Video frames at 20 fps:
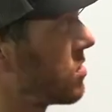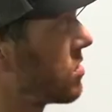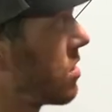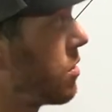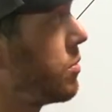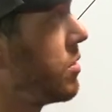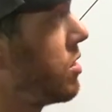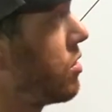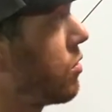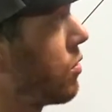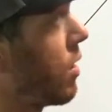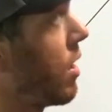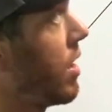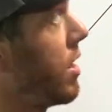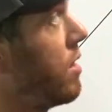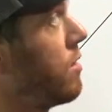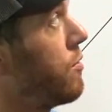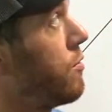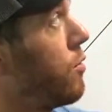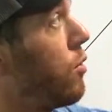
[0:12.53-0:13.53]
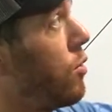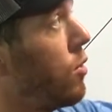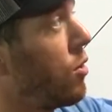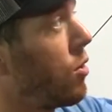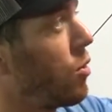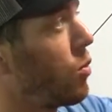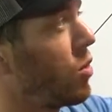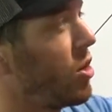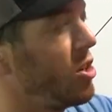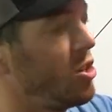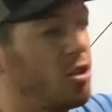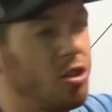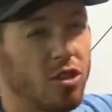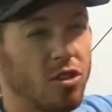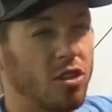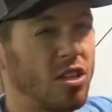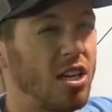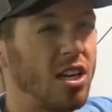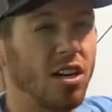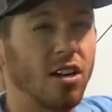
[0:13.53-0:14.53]
It's going to be great for when you
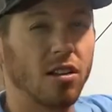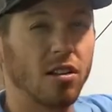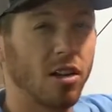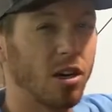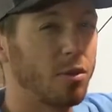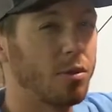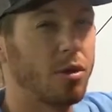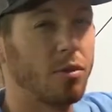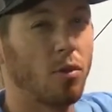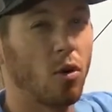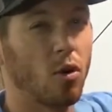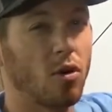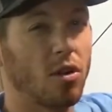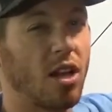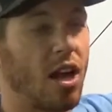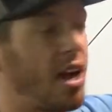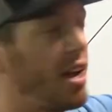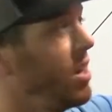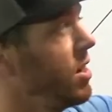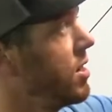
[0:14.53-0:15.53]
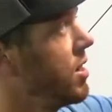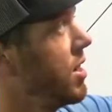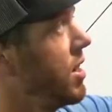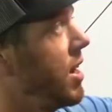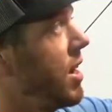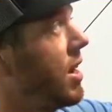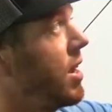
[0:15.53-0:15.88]
just need a little bit more light.